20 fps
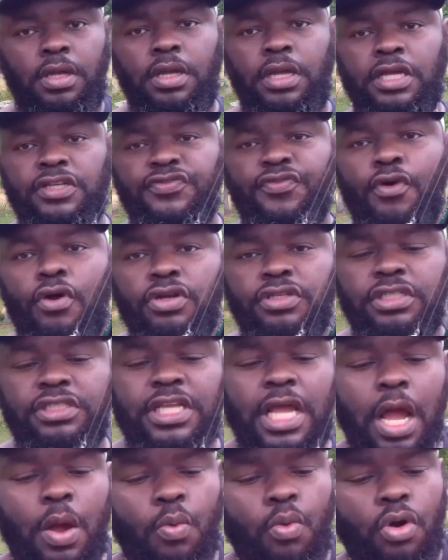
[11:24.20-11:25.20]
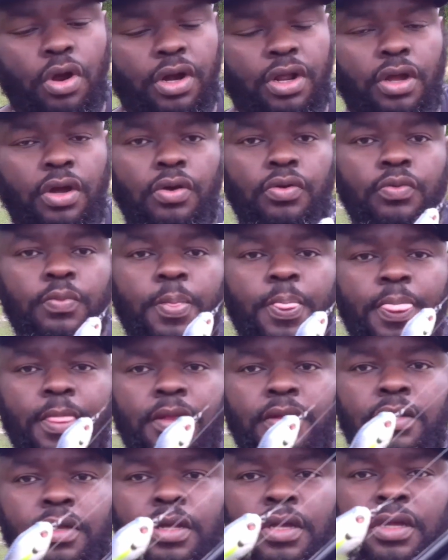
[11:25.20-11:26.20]
As far as the top water go,
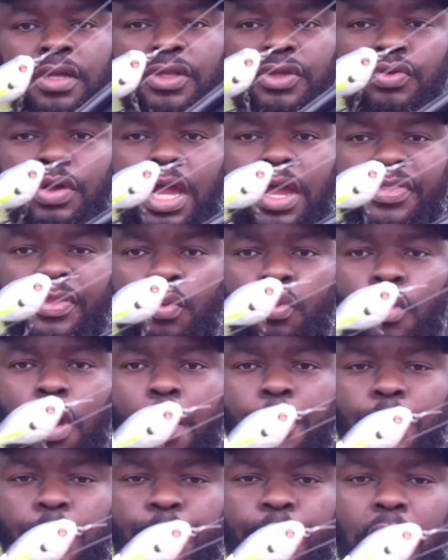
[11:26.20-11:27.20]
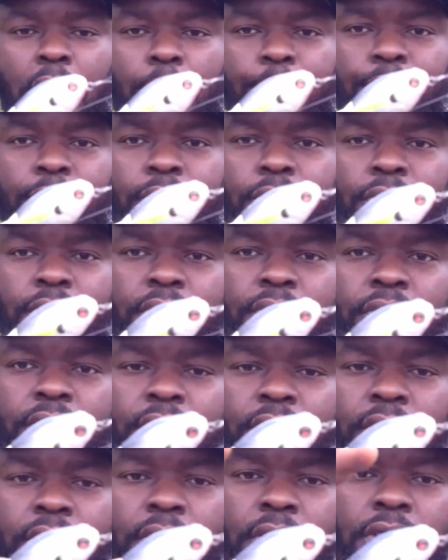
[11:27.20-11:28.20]
you have the Whopper Plopper
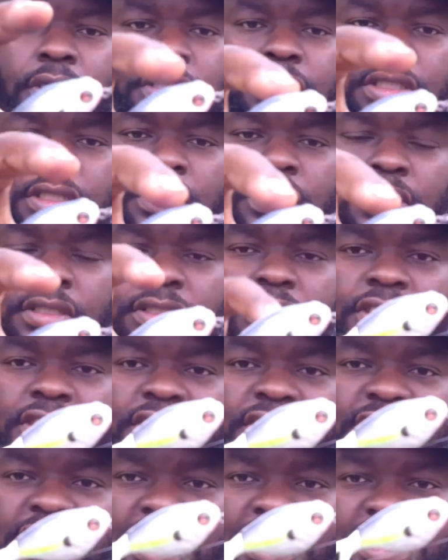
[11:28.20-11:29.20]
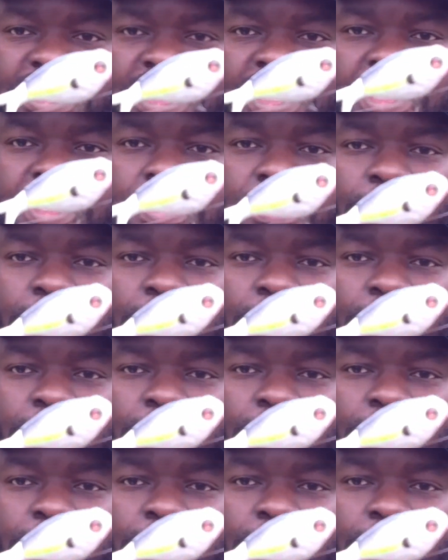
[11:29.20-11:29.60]
60.